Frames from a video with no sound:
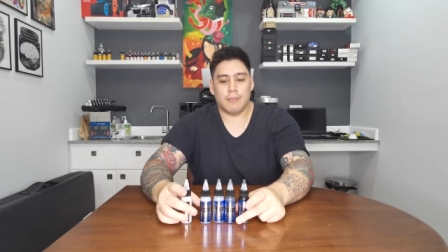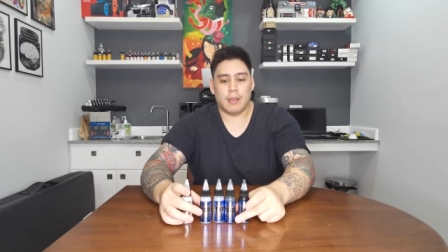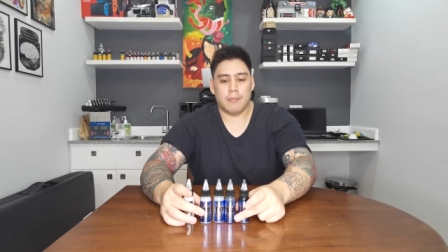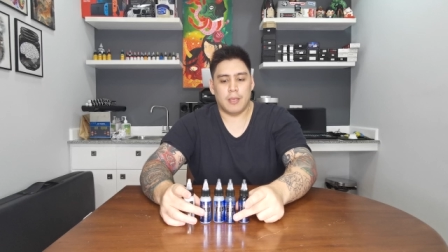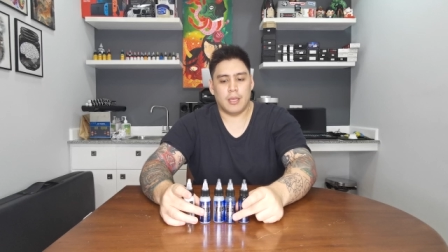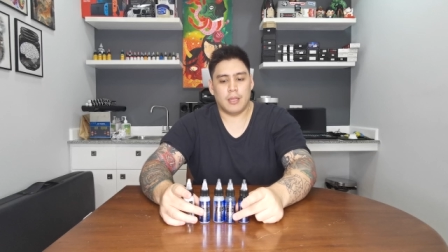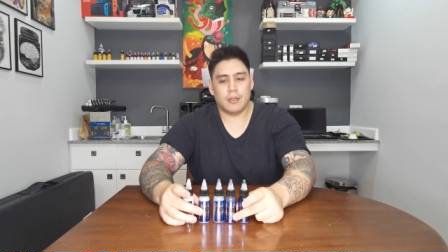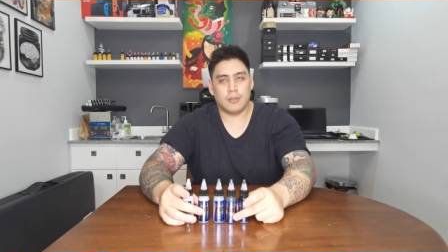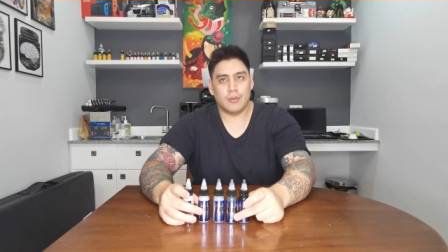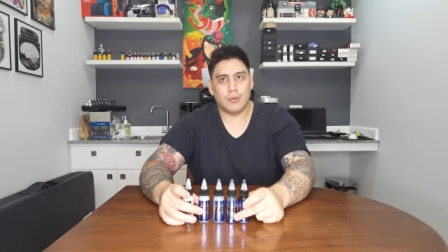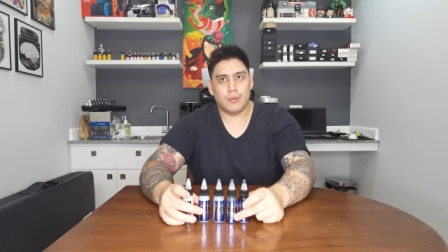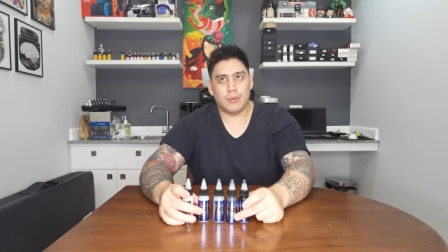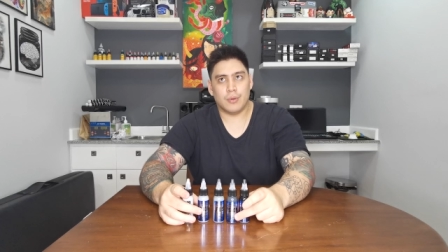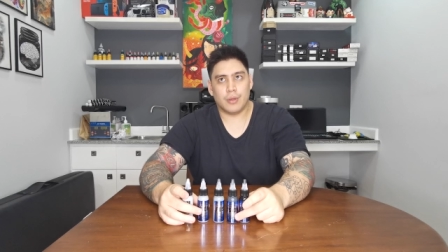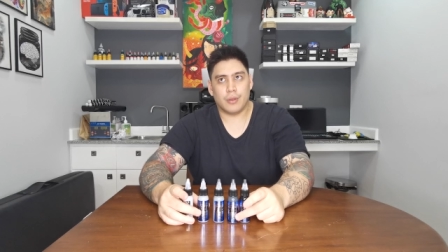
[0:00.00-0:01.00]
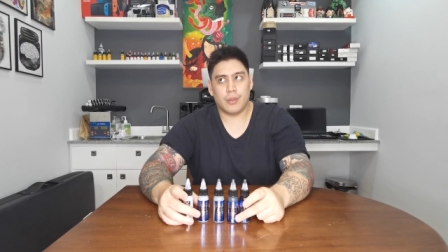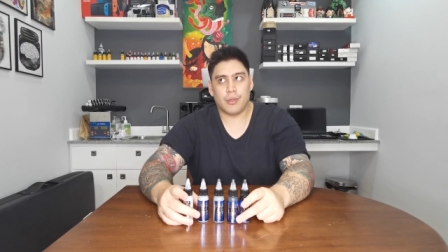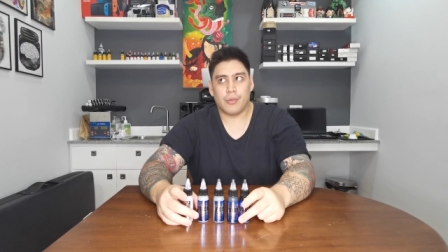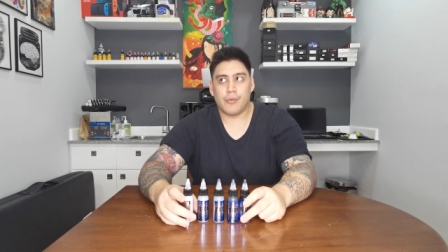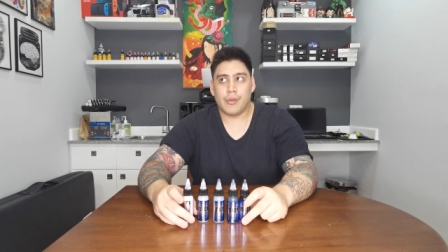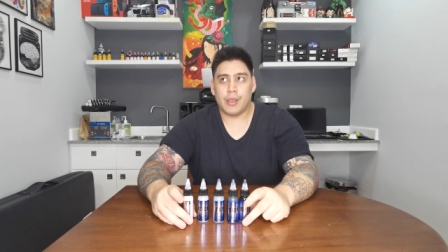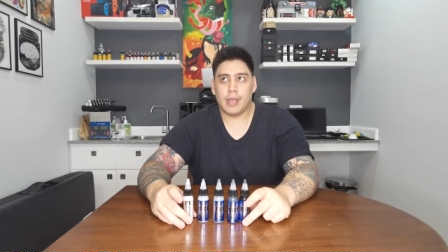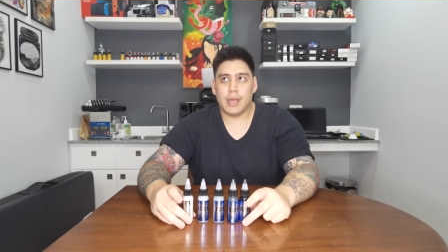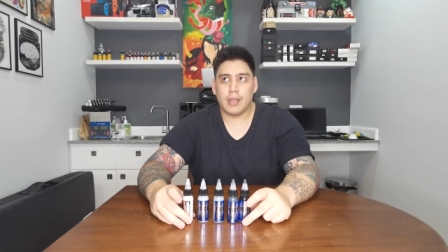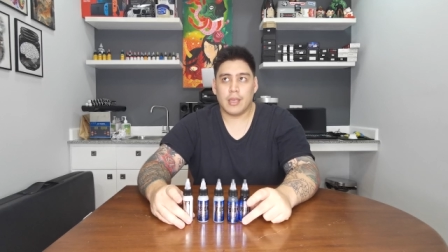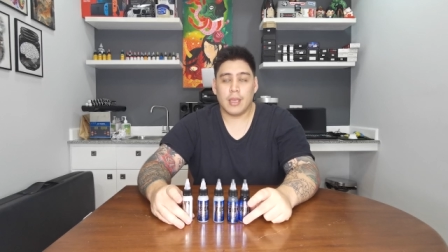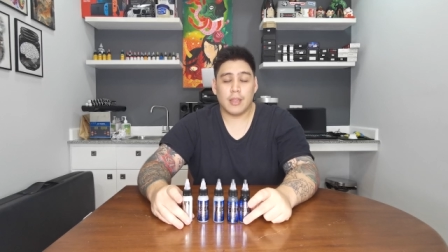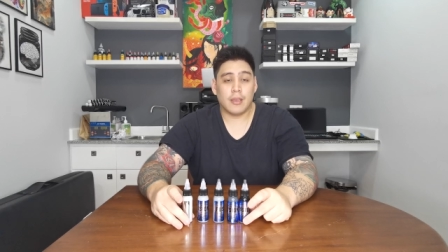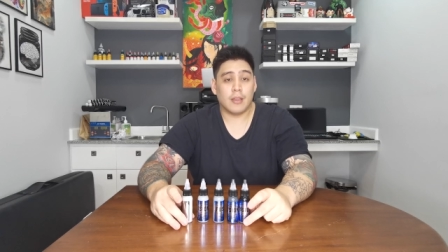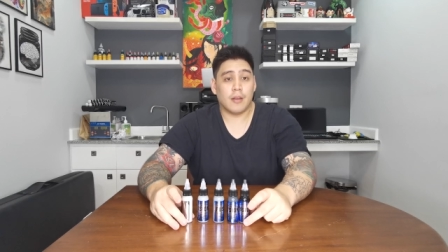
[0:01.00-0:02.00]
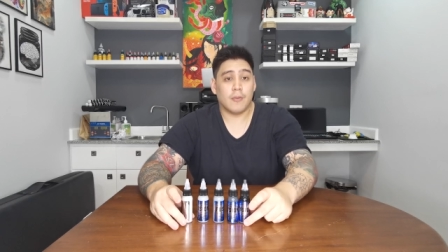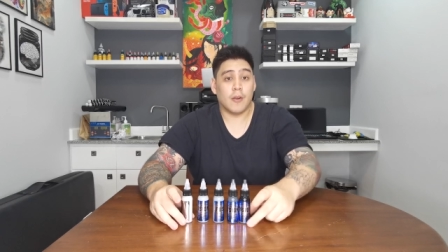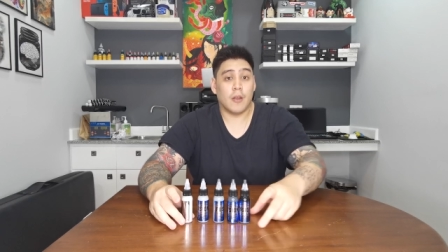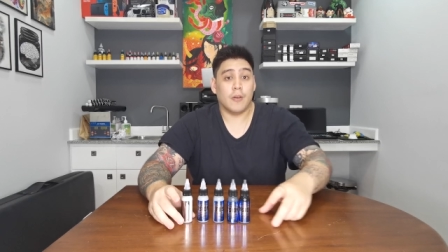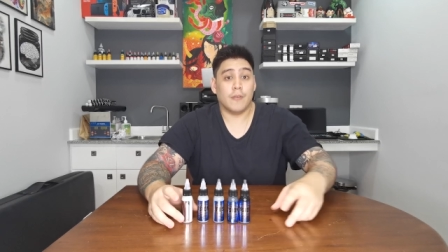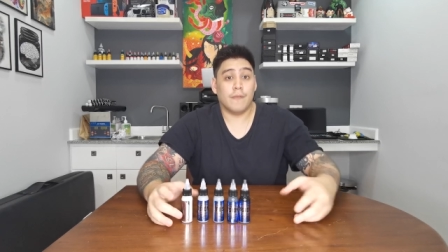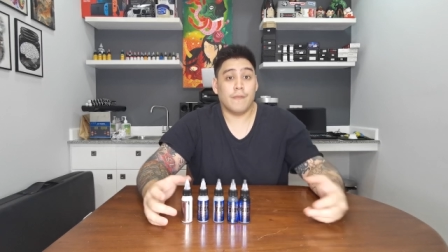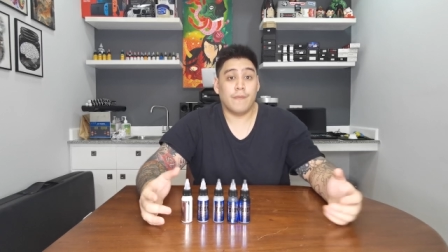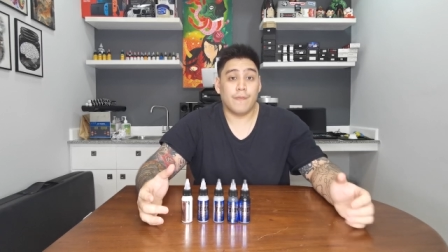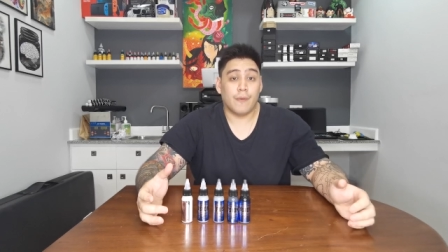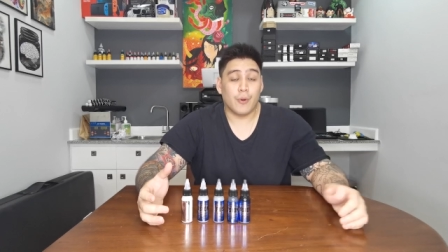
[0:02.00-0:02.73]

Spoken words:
maybe 2 or 3, I think I did around